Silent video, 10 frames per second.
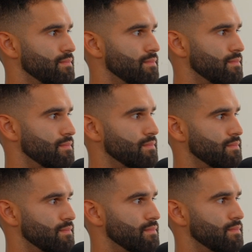
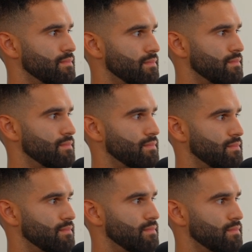
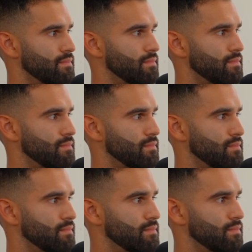
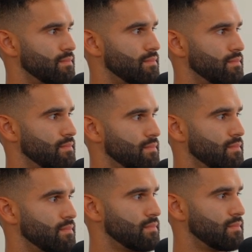
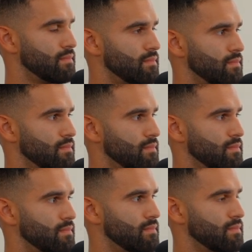
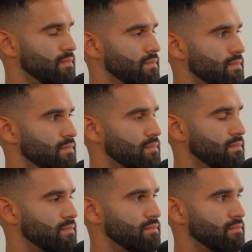
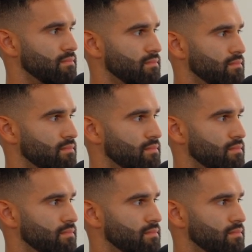No words are spoken by the person on screen.